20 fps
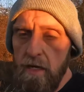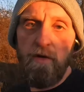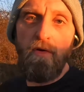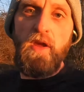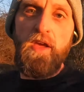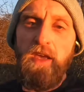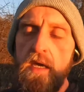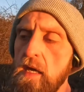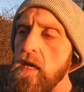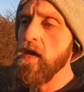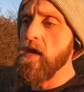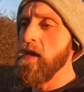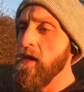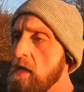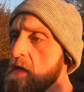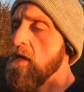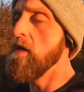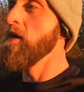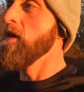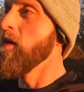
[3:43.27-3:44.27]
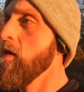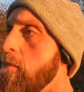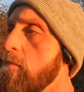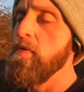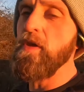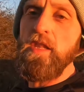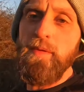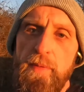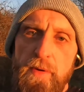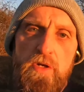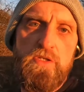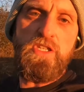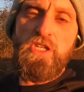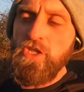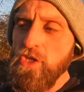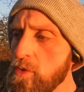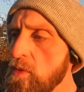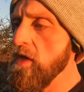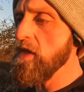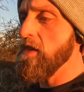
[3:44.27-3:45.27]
be a great breathability shoe